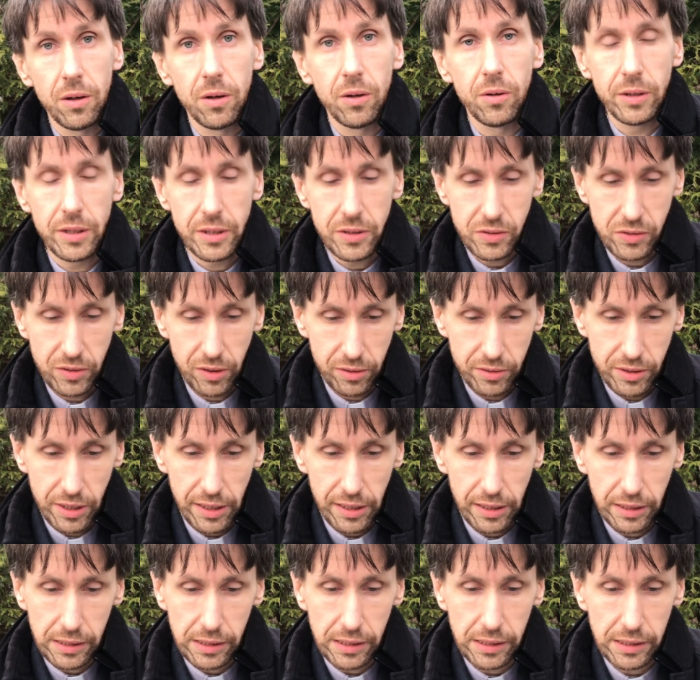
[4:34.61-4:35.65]
On Easter
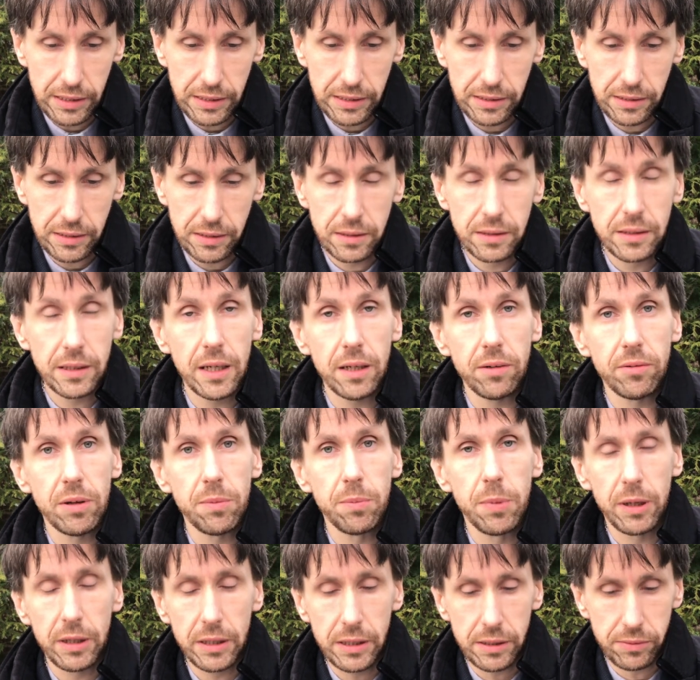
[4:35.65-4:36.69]
Day, can we
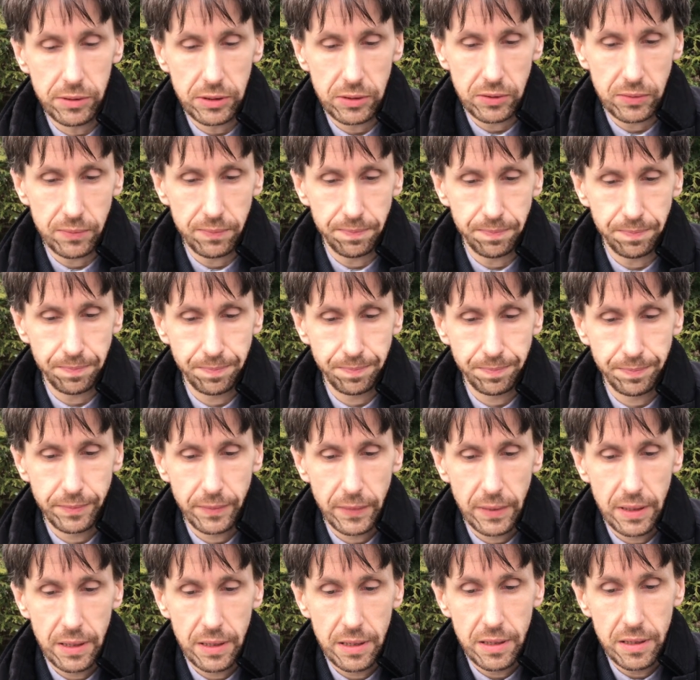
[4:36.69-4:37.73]
believe it?
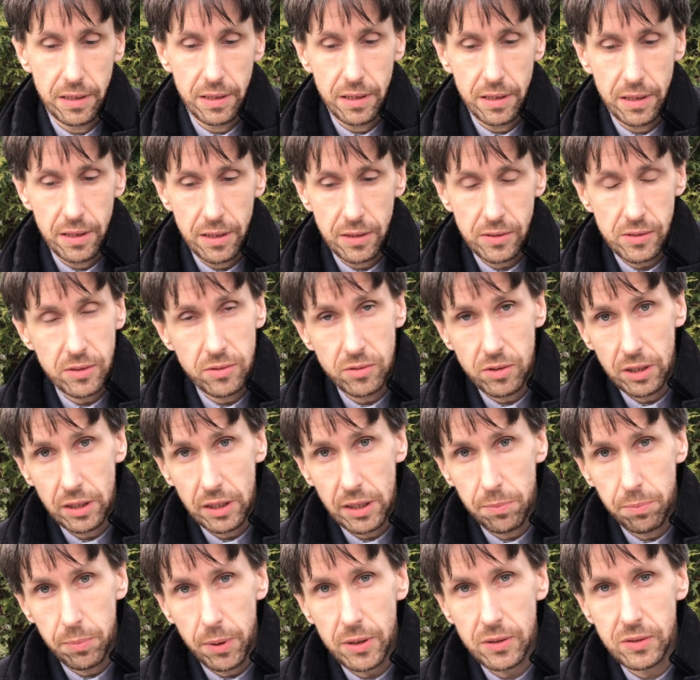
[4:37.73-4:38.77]
Is it
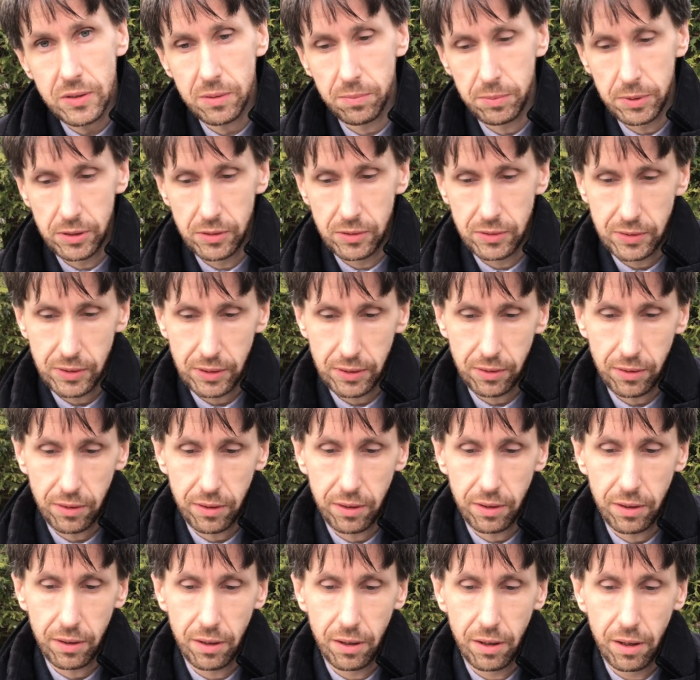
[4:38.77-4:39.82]
really possible that
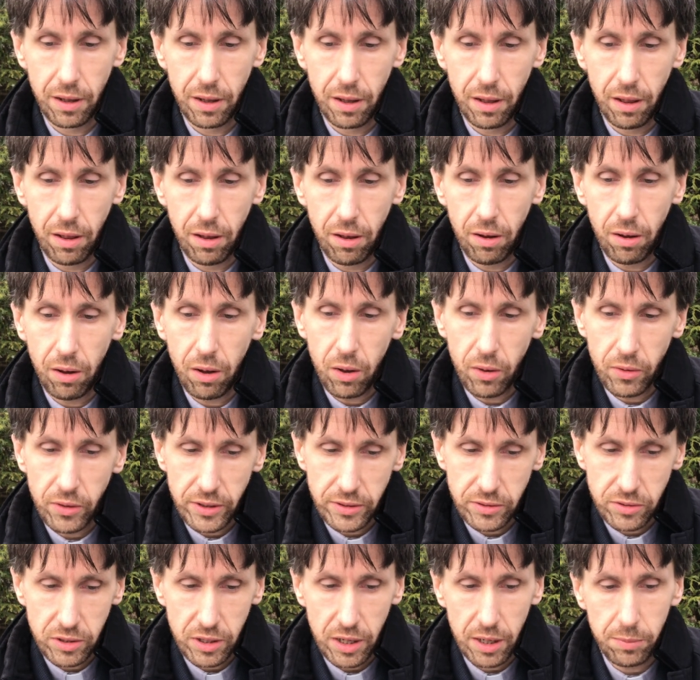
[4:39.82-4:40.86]
all the
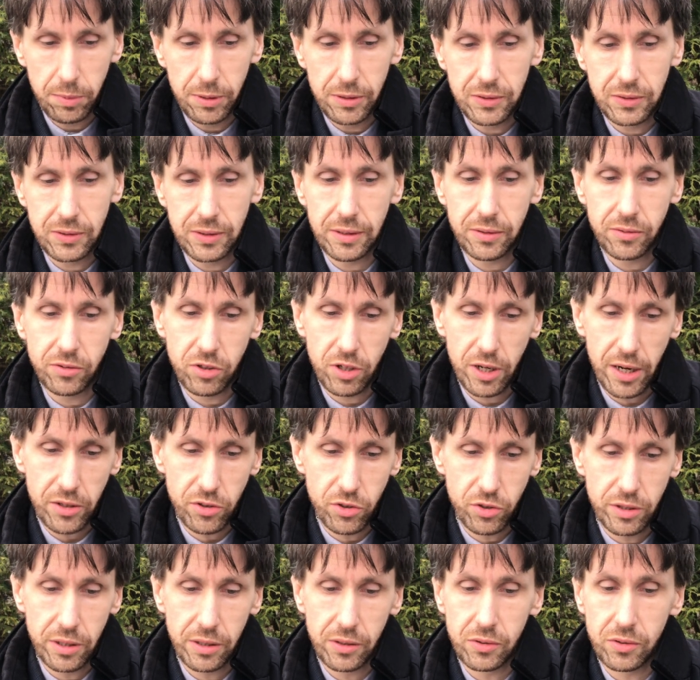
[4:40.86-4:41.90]
troubles and
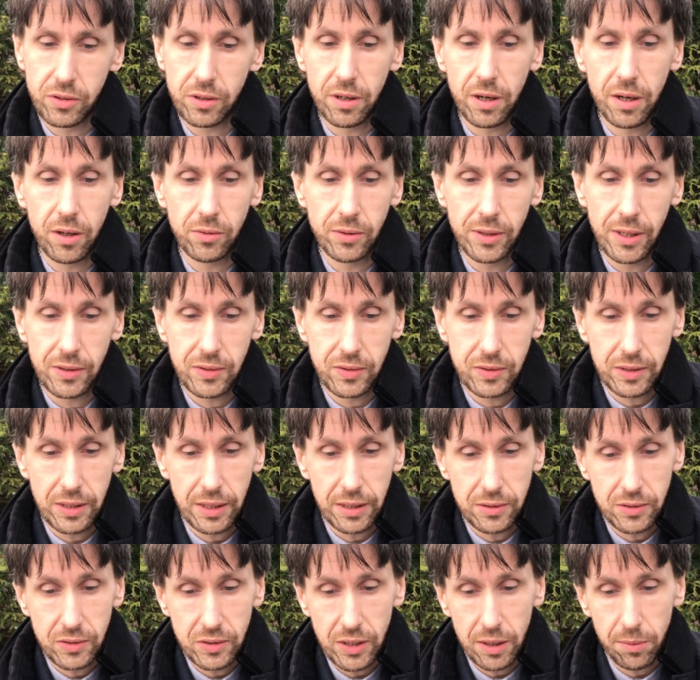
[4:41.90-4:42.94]
tragedies around us
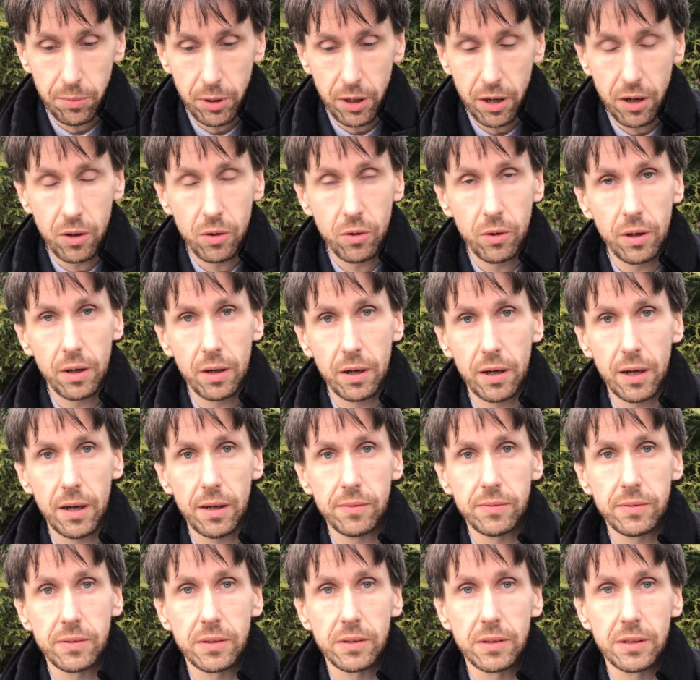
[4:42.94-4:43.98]
can somehow
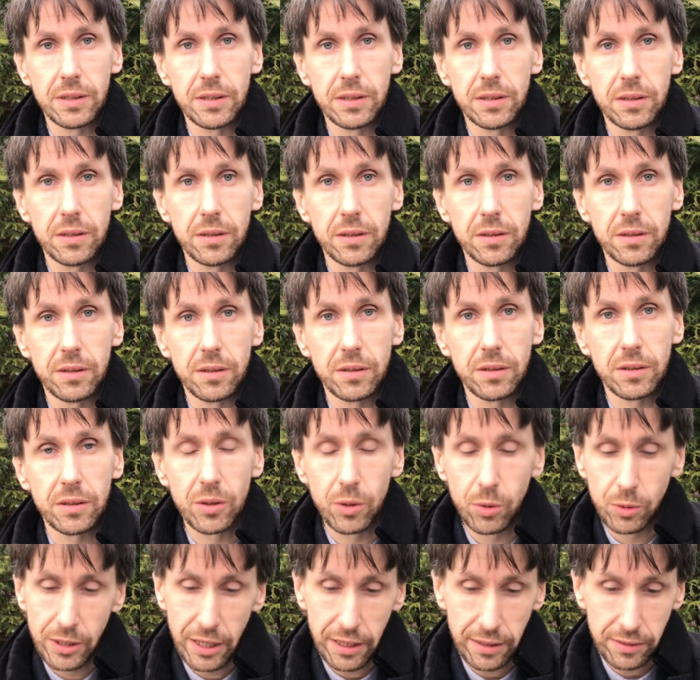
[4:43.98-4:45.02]
have
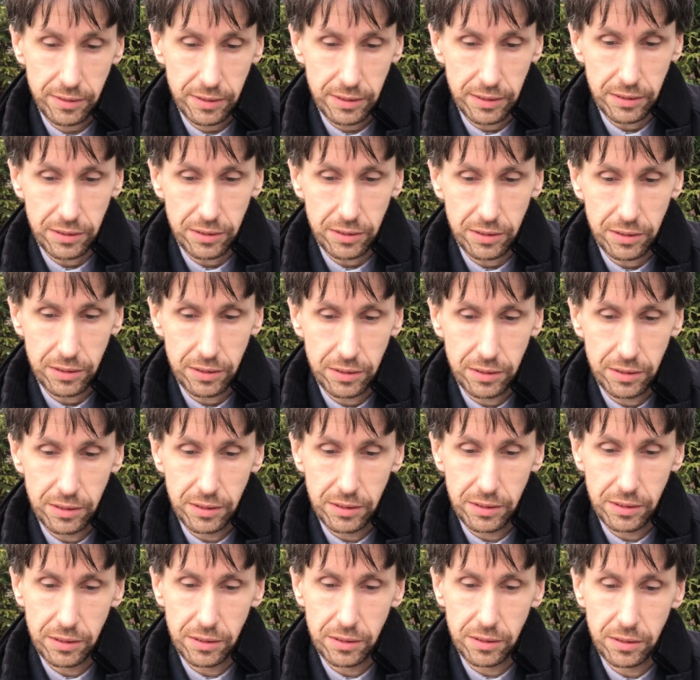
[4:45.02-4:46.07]
good ending,
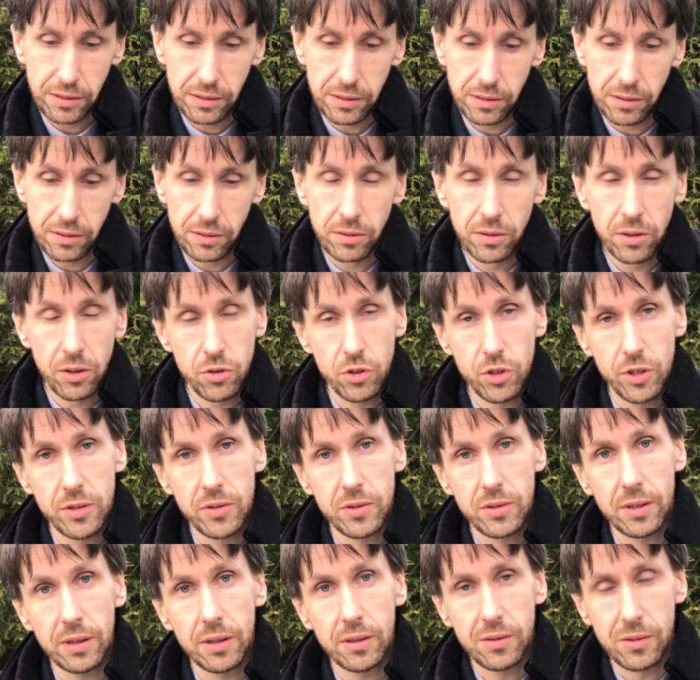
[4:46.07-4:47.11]
not
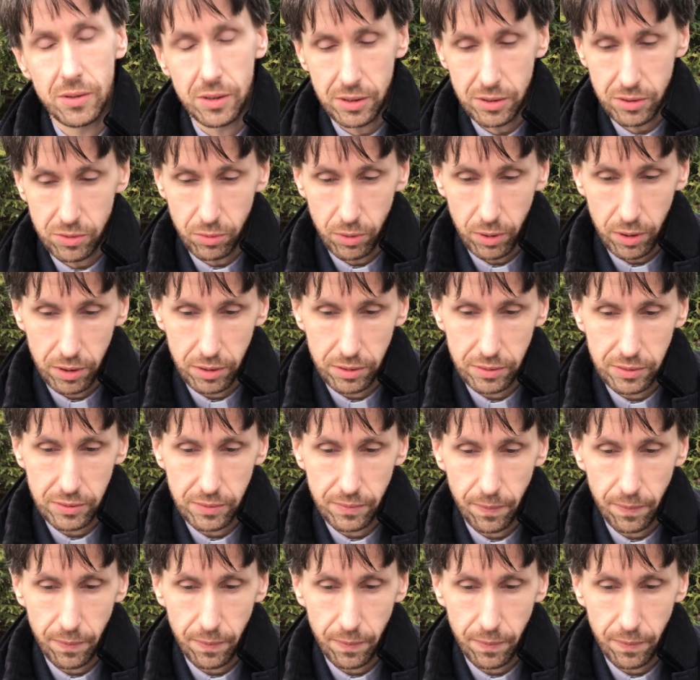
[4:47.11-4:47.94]
just in this world?